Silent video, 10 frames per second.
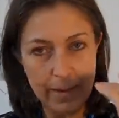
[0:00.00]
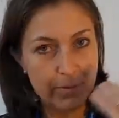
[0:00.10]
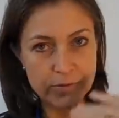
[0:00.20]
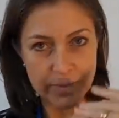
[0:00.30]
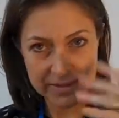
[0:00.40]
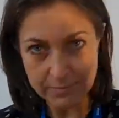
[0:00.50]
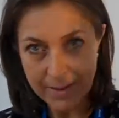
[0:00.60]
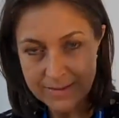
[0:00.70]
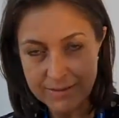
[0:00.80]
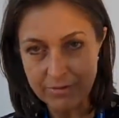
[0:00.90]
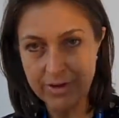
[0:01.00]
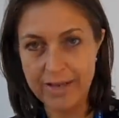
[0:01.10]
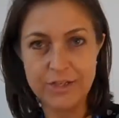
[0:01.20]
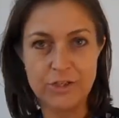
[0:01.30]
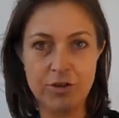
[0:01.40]
able to expand
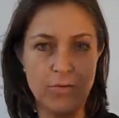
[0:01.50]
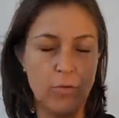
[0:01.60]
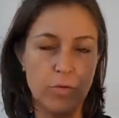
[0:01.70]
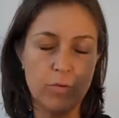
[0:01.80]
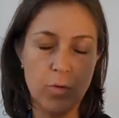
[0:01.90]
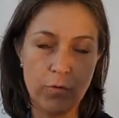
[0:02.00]
irrigation or